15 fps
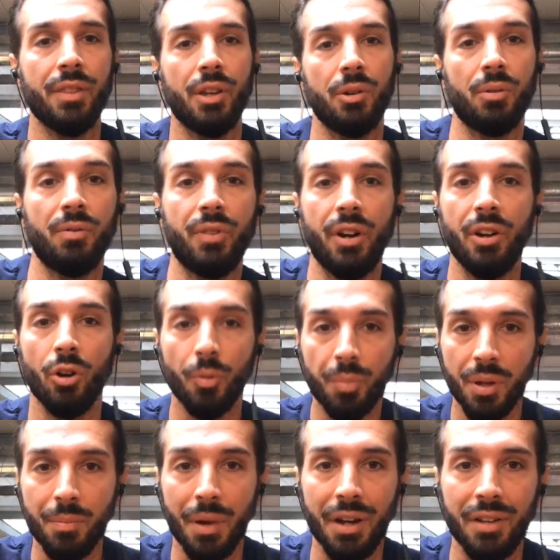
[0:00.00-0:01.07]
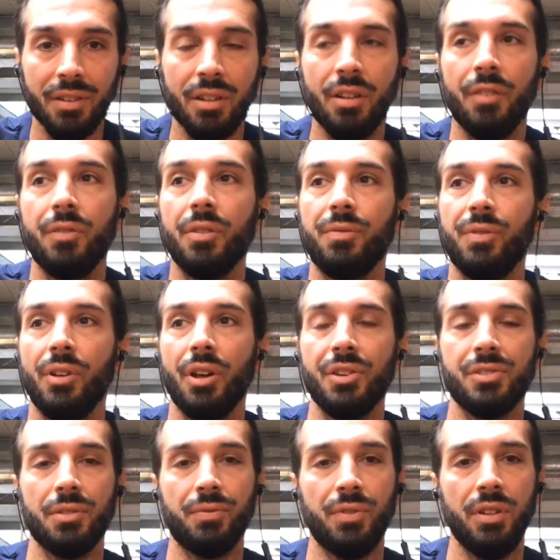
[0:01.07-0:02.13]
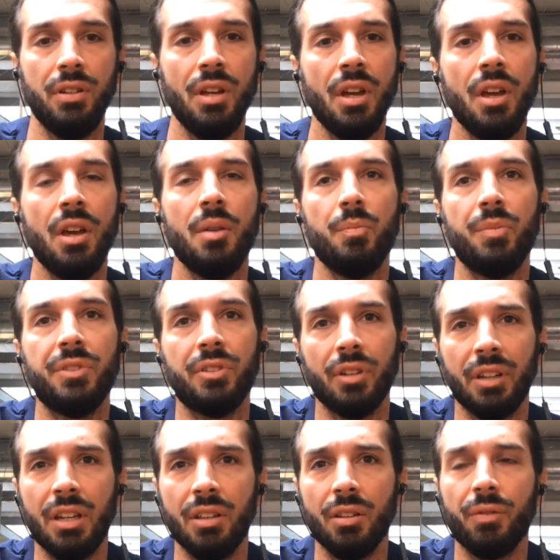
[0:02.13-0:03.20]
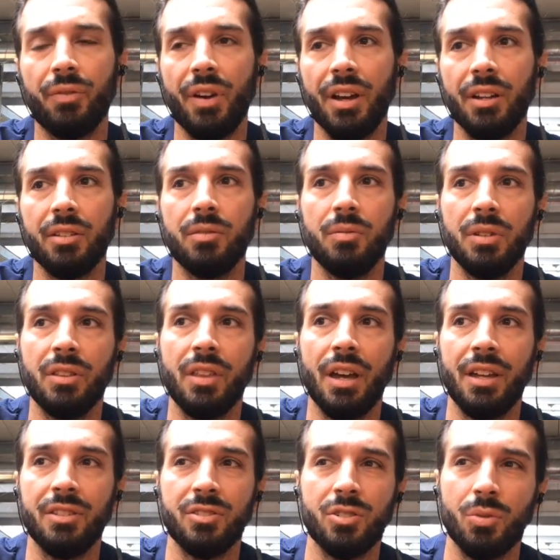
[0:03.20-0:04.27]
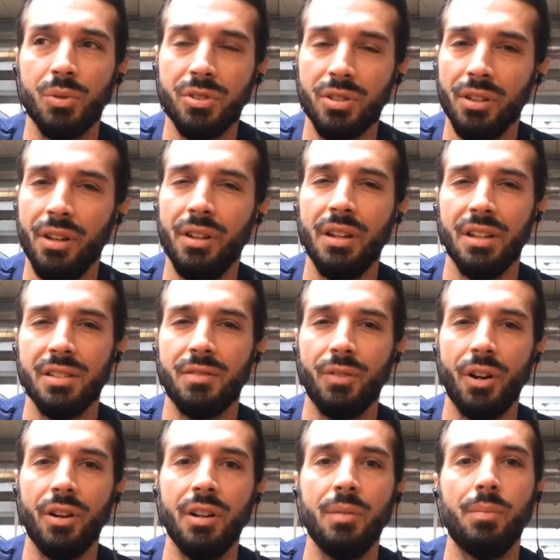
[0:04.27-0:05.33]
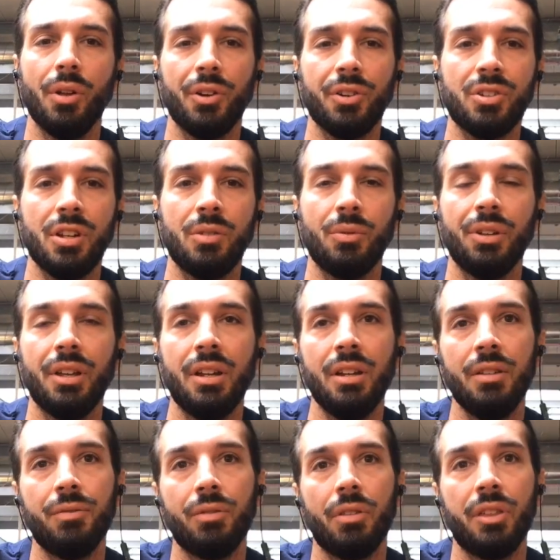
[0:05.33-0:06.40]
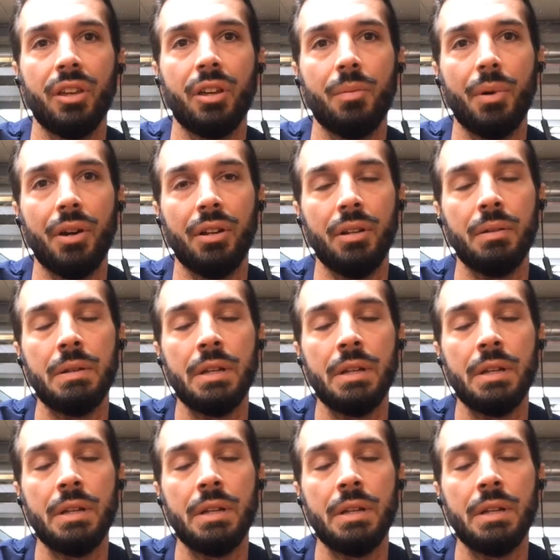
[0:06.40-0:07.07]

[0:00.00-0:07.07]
They were very open-minded of the philosophy, taking the fact that Switzerland is very blockchain related if you think about it.